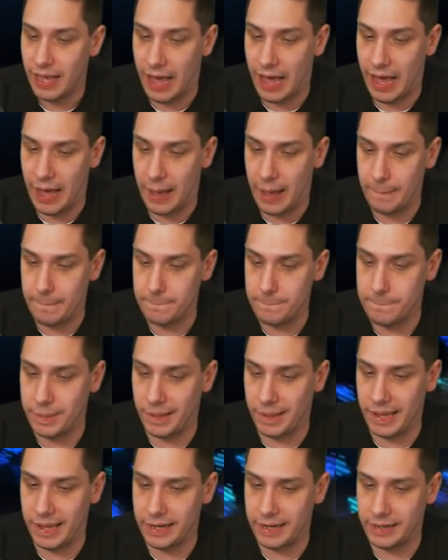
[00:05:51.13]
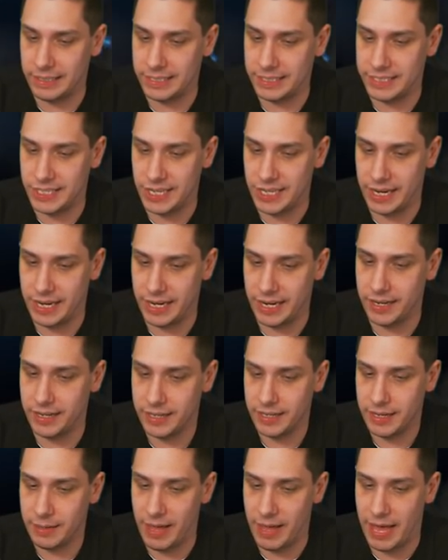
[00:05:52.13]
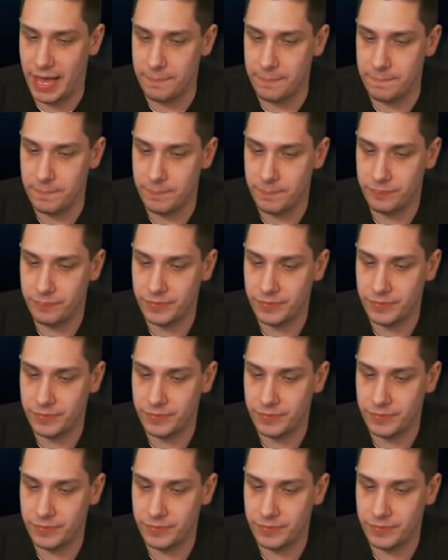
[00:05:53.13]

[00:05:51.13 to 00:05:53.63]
Um, but let's see here. Come on.